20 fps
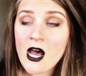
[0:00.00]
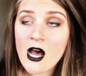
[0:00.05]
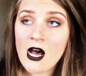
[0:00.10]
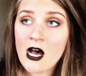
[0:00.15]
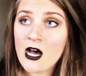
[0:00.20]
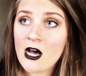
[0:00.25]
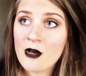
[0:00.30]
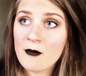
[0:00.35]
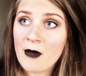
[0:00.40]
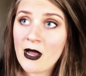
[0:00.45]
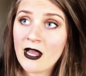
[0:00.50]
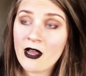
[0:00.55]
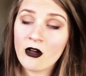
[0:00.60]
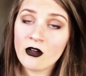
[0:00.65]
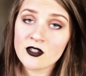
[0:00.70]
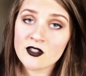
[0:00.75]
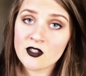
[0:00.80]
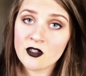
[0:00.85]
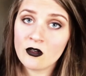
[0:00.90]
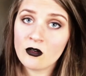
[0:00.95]
I
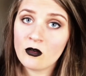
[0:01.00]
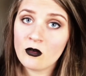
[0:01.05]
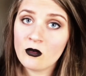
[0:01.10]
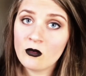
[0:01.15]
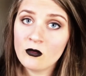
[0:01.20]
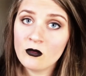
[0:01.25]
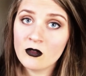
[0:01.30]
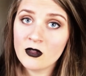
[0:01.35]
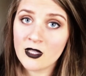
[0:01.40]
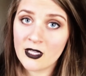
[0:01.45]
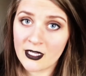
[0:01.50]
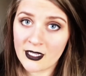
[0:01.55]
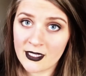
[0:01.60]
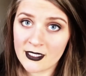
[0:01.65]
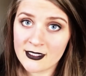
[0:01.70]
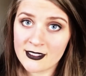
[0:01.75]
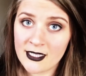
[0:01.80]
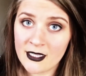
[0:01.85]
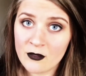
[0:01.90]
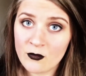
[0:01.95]
also, like I
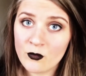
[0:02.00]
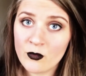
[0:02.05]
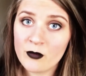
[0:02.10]
said,